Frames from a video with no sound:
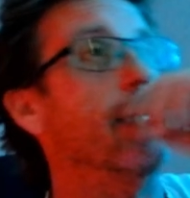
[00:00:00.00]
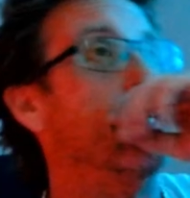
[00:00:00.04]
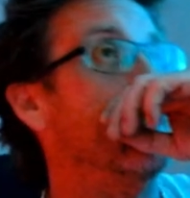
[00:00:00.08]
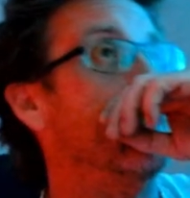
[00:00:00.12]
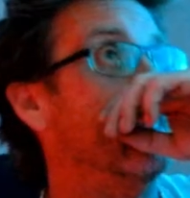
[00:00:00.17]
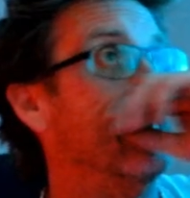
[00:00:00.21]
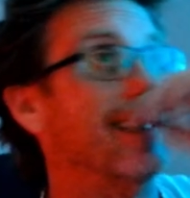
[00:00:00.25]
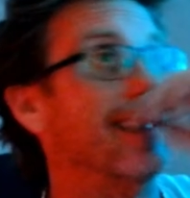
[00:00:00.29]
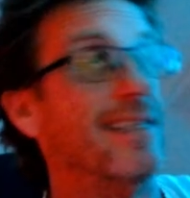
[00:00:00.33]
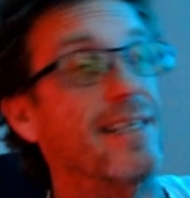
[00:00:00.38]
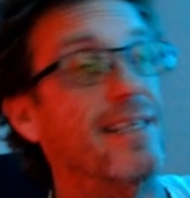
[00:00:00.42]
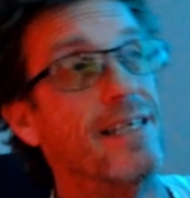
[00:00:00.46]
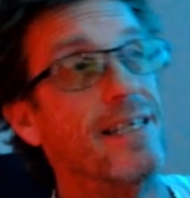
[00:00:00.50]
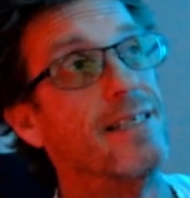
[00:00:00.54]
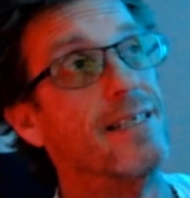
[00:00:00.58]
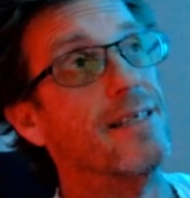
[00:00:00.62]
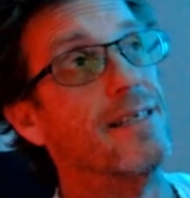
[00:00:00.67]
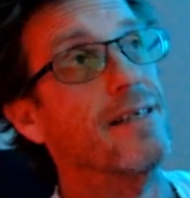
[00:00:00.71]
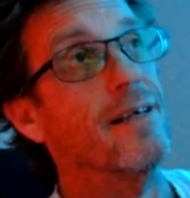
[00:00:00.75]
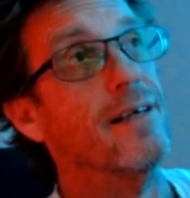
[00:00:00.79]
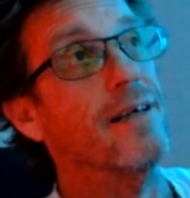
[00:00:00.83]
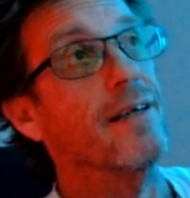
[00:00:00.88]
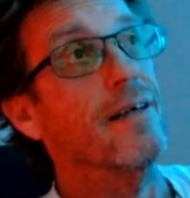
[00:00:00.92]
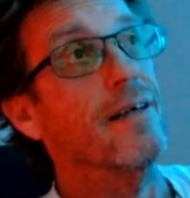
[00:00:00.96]
Is this
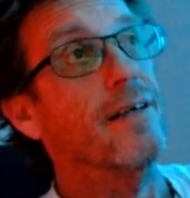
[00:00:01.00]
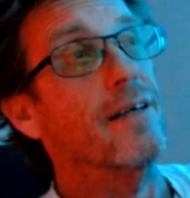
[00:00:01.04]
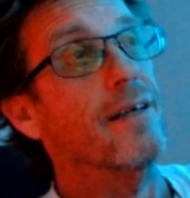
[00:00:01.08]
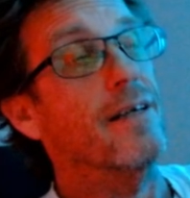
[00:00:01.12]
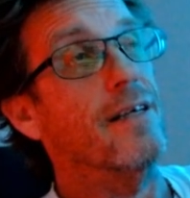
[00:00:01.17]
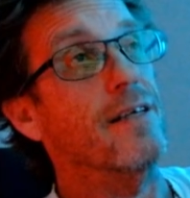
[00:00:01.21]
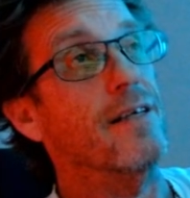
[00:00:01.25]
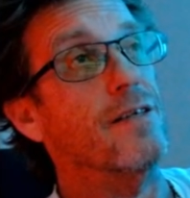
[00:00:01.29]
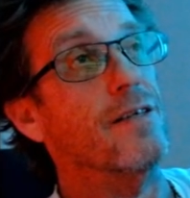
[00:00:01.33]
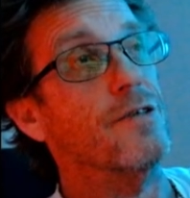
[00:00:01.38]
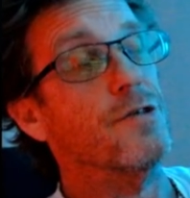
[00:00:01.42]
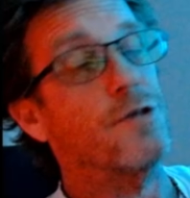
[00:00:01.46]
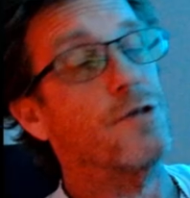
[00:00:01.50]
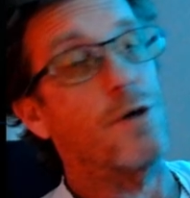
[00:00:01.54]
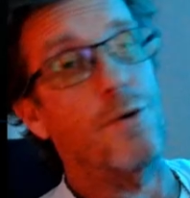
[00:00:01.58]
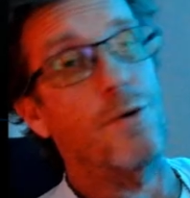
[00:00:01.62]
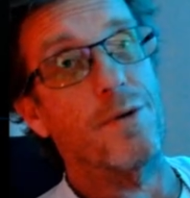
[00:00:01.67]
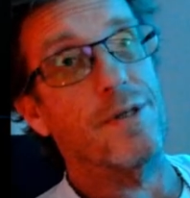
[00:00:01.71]
is so